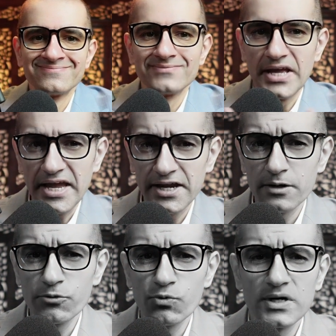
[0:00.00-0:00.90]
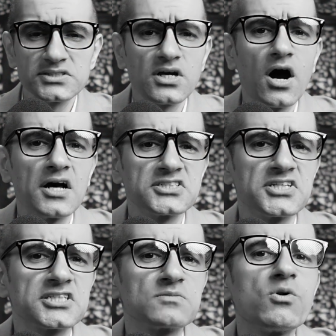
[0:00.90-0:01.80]
A W S Cost
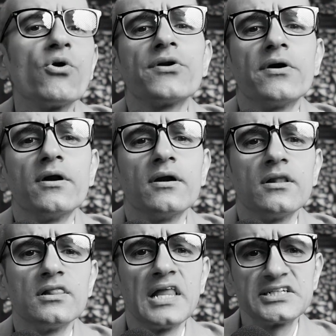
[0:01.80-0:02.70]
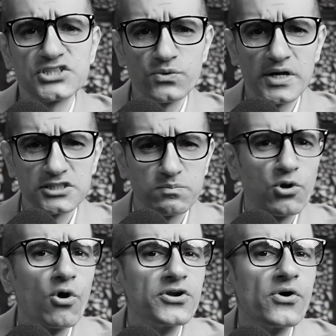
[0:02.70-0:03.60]
Explorer lets you
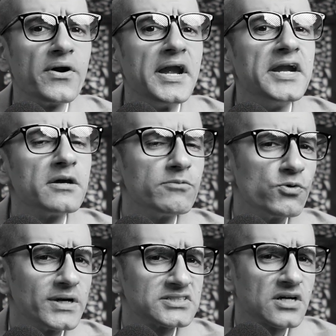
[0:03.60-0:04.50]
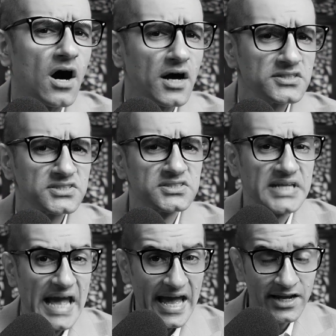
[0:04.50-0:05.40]
explore your A W S costs
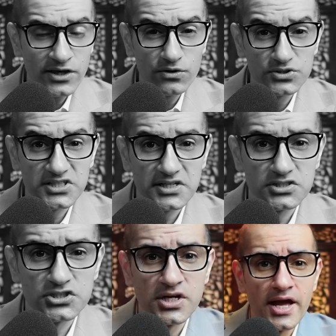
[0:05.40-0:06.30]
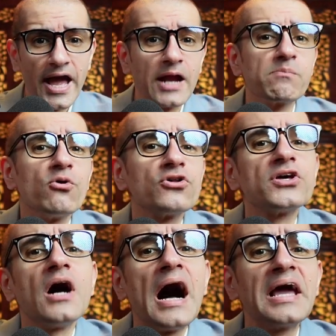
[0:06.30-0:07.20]
and usage at both
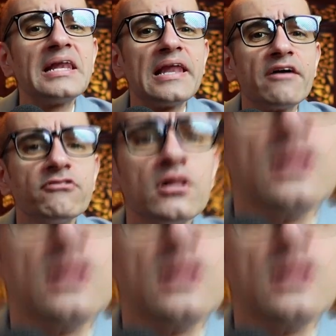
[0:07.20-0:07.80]
a high level